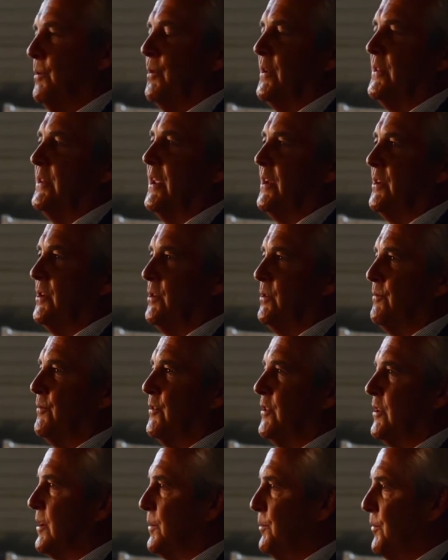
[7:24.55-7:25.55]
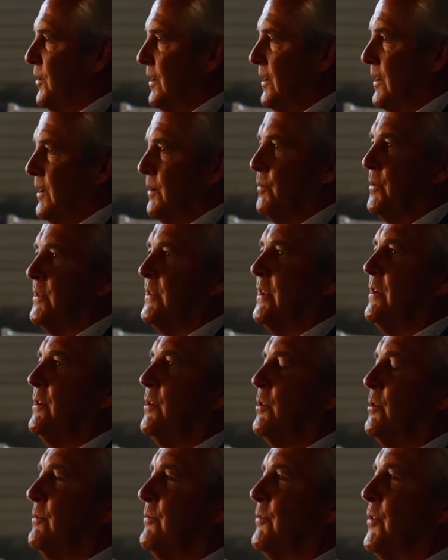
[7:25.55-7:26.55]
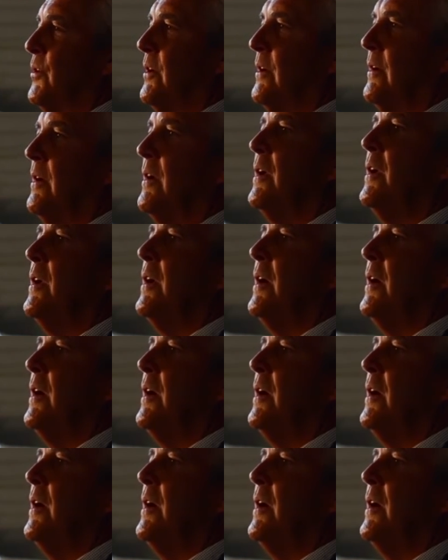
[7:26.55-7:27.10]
and what they do for the community and what they do for